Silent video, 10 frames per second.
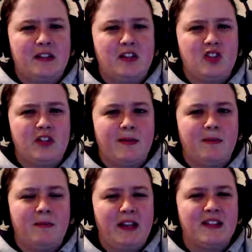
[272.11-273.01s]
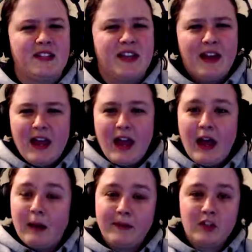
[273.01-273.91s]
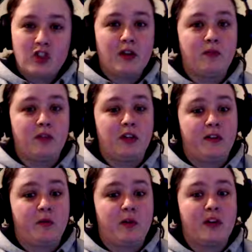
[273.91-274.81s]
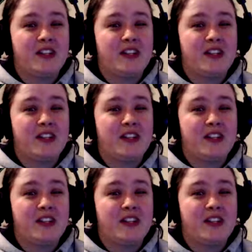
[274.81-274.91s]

to choose from because I'm going to stream for another one.